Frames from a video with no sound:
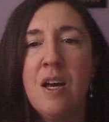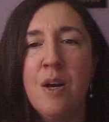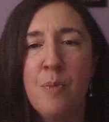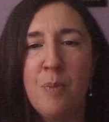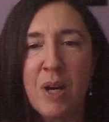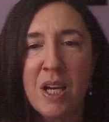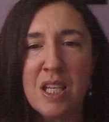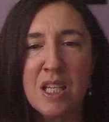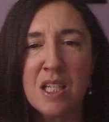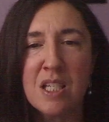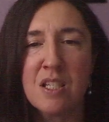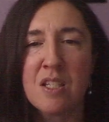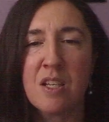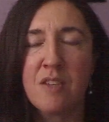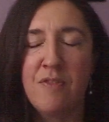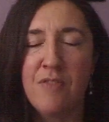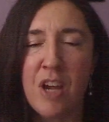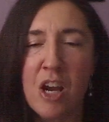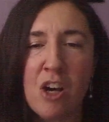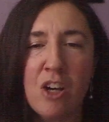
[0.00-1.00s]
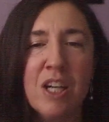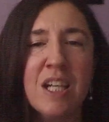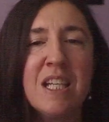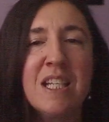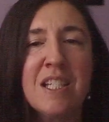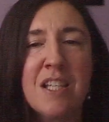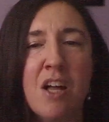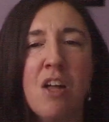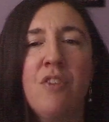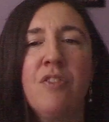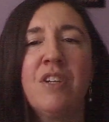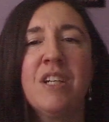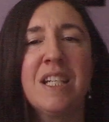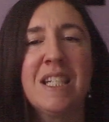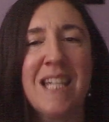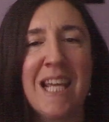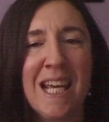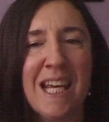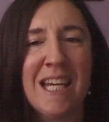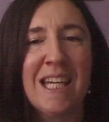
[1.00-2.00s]
Pisces is a very
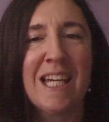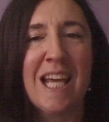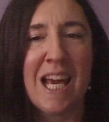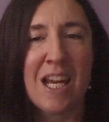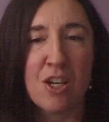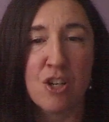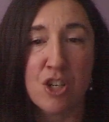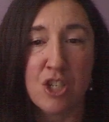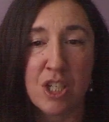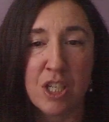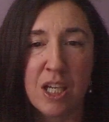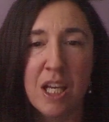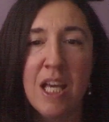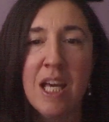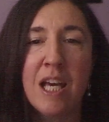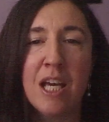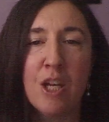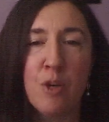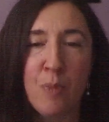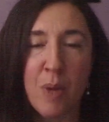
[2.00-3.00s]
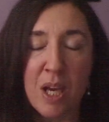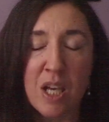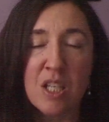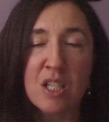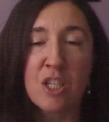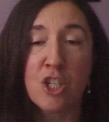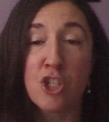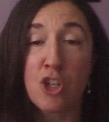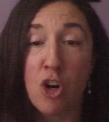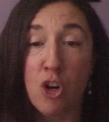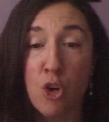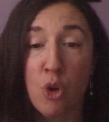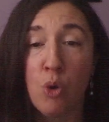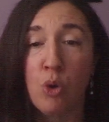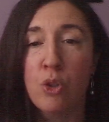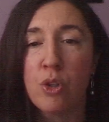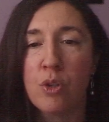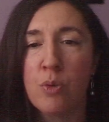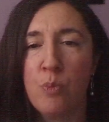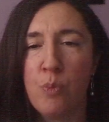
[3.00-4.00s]
self-contained energy. It makes the chart
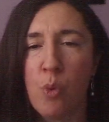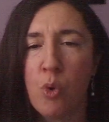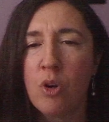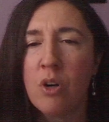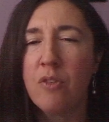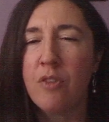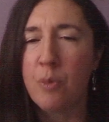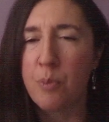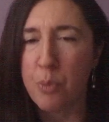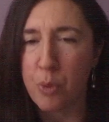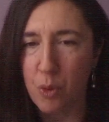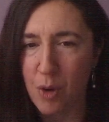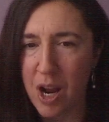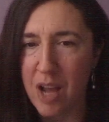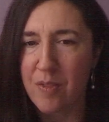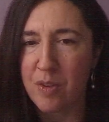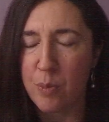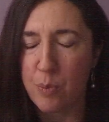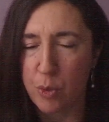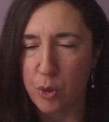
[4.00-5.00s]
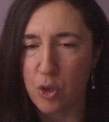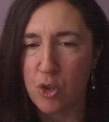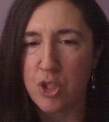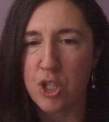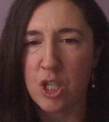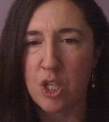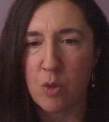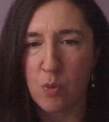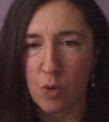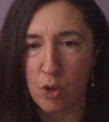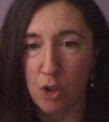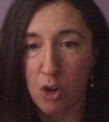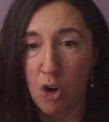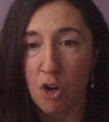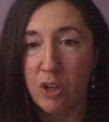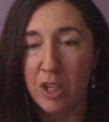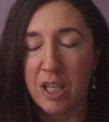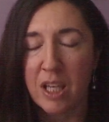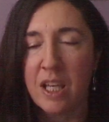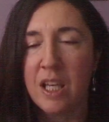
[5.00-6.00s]
holder more of a private person
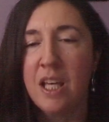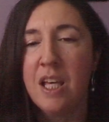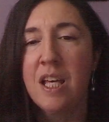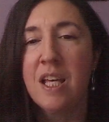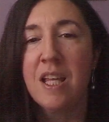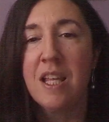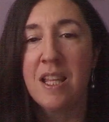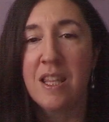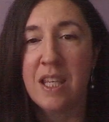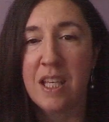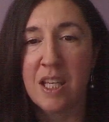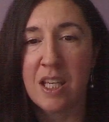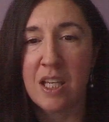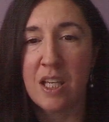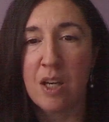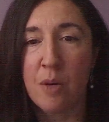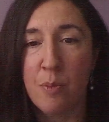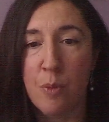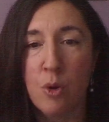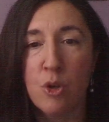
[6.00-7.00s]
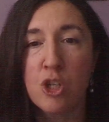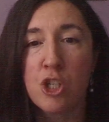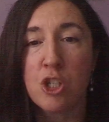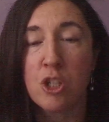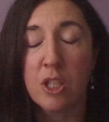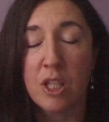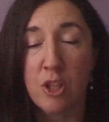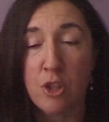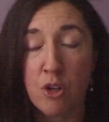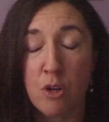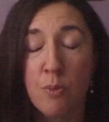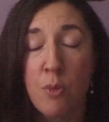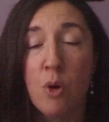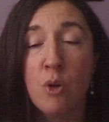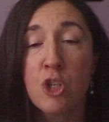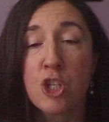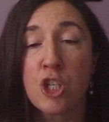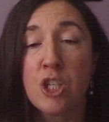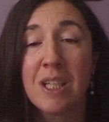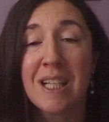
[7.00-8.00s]
regarding their
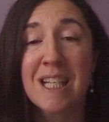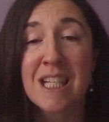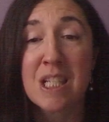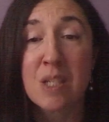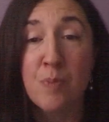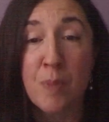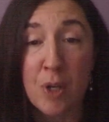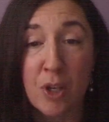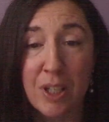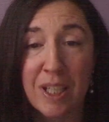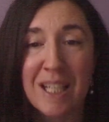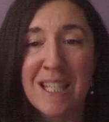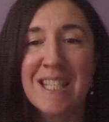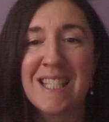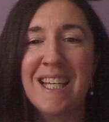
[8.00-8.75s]
emotional experience.